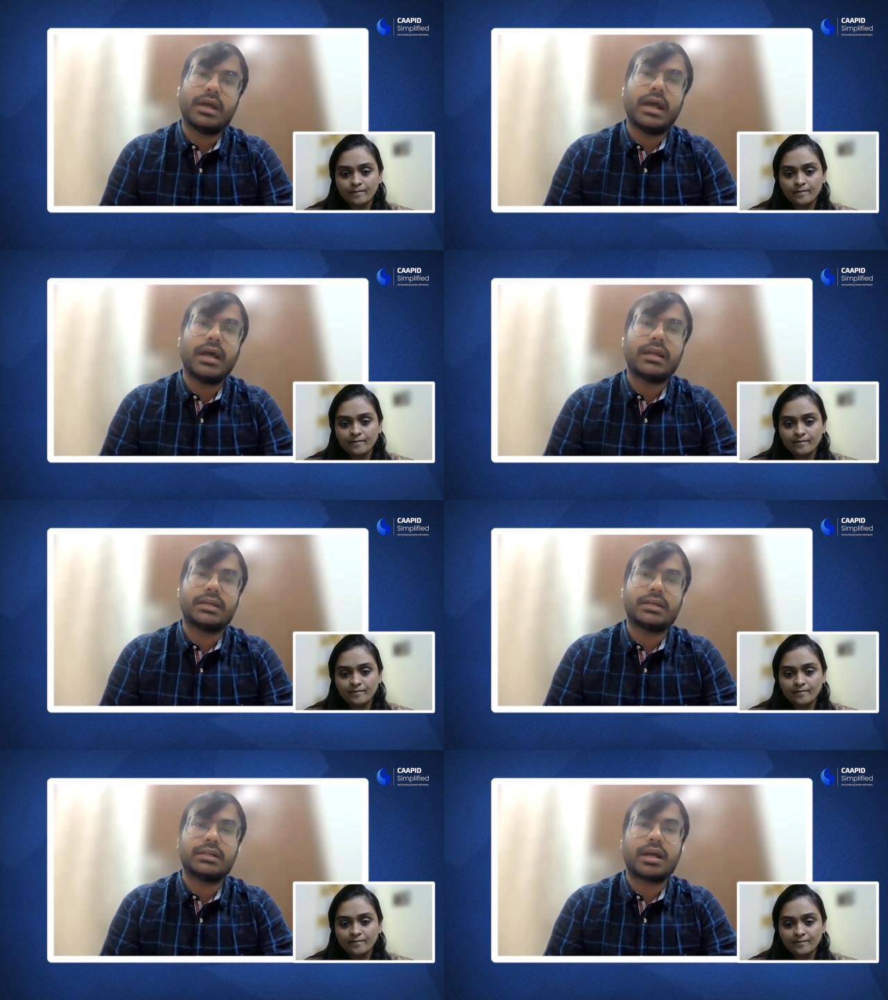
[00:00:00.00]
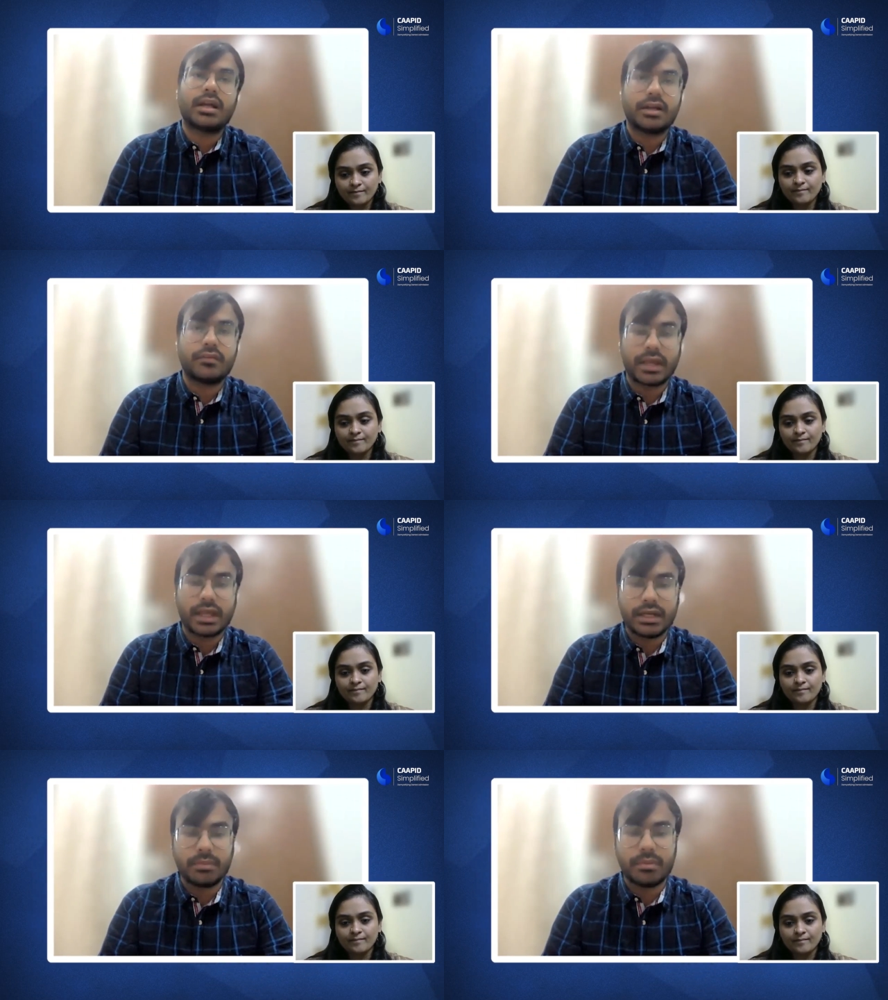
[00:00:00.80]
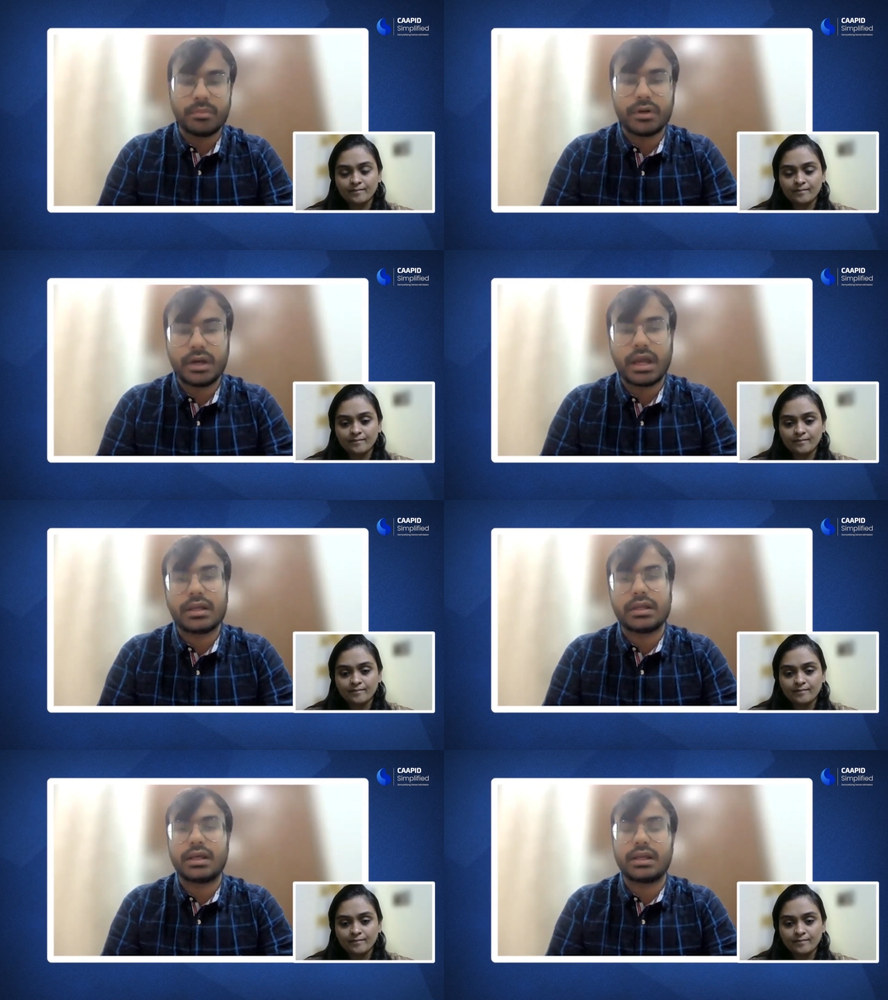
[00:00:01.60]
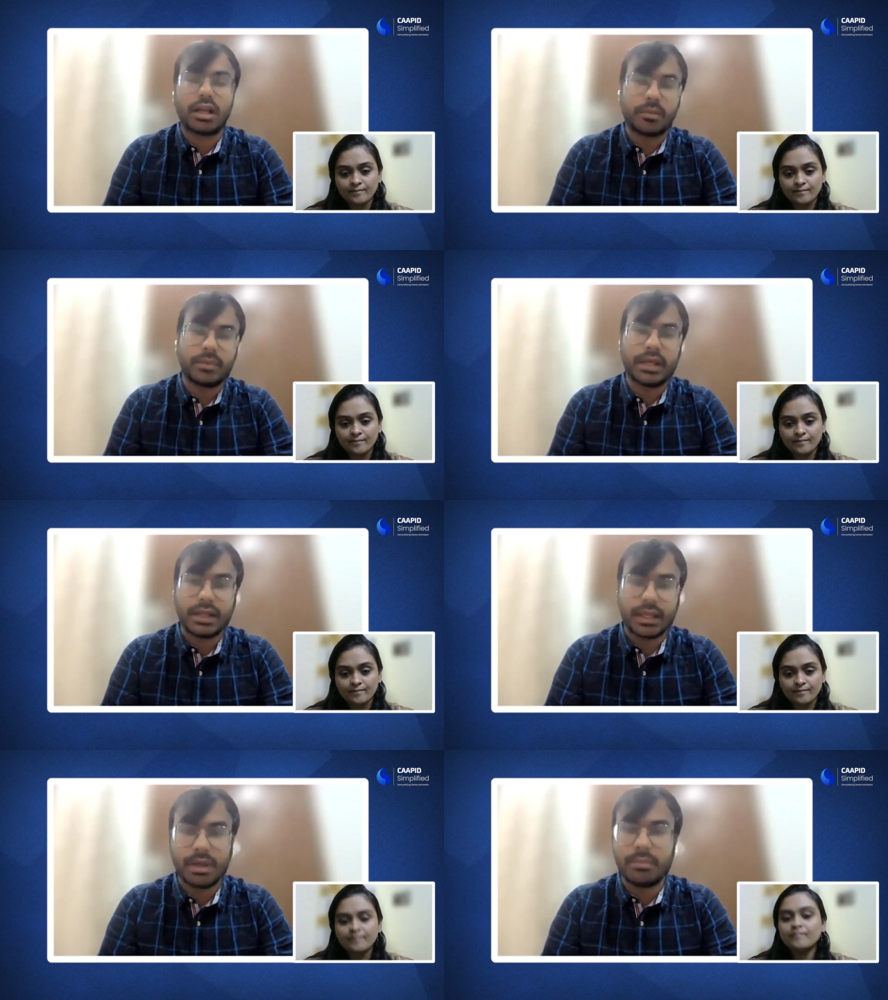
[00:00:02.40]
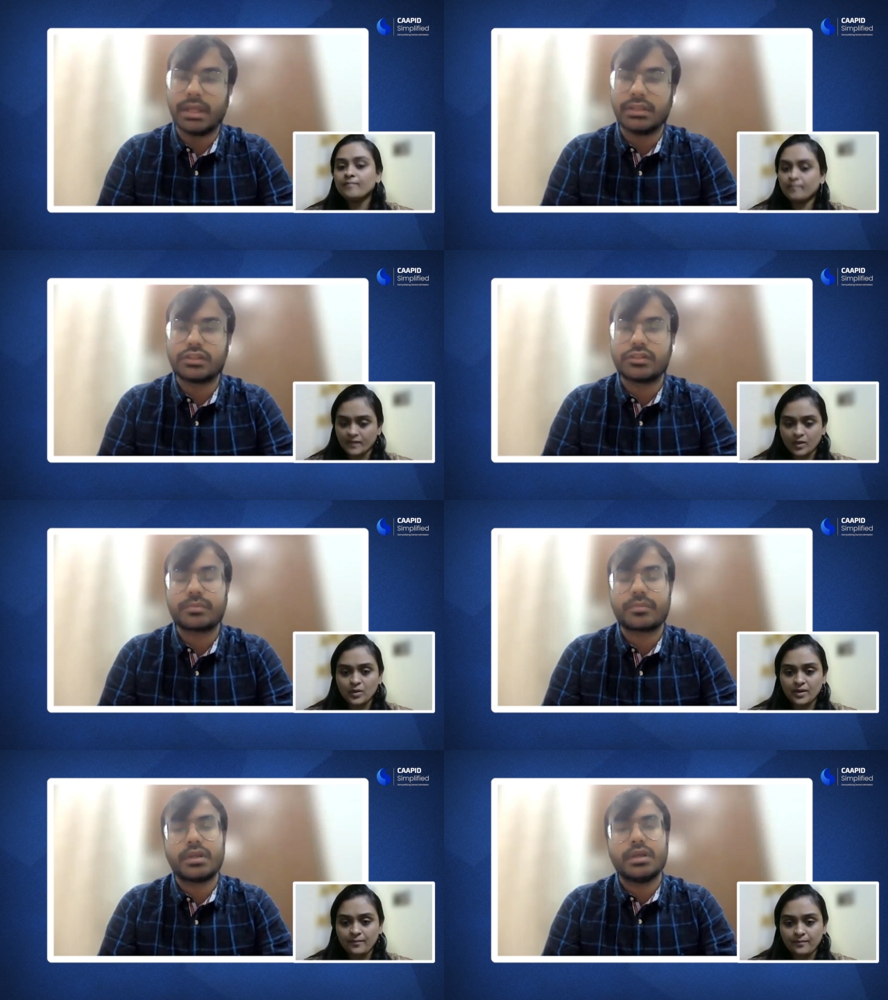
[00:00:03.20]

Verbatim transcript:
Speaker 1: I had a current mm. faculty member and an alumni take my bench.